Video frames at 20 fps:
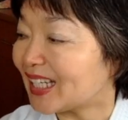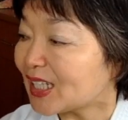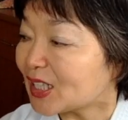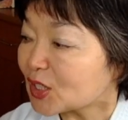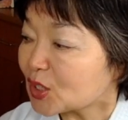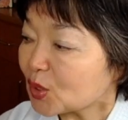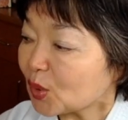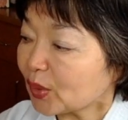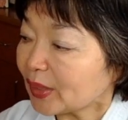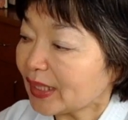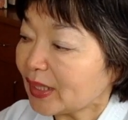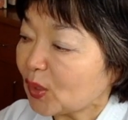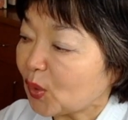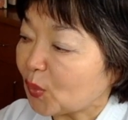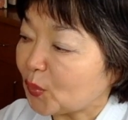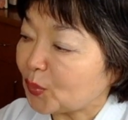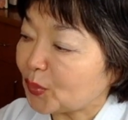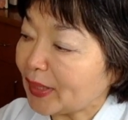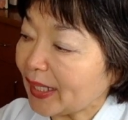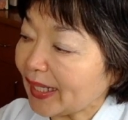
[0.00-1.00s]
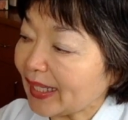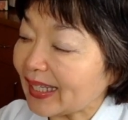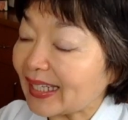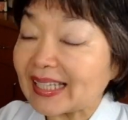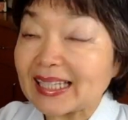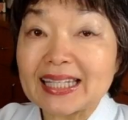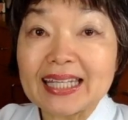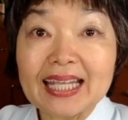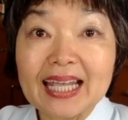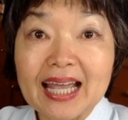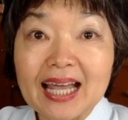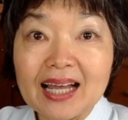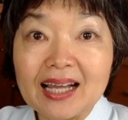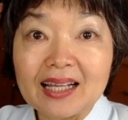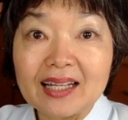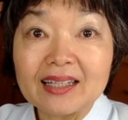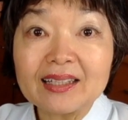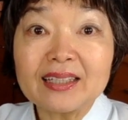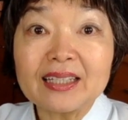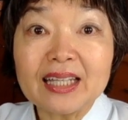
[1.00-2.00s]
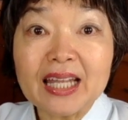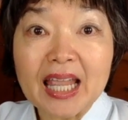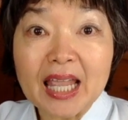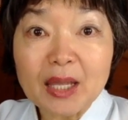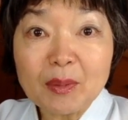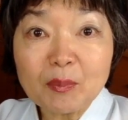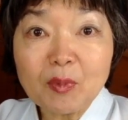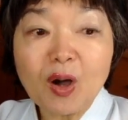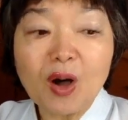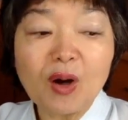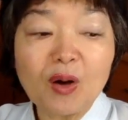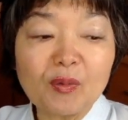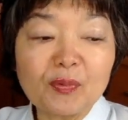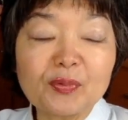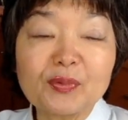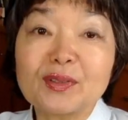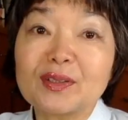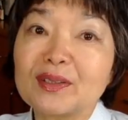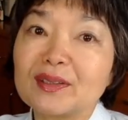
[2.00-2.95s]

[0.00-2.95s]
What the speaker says: So in ofuda there are name of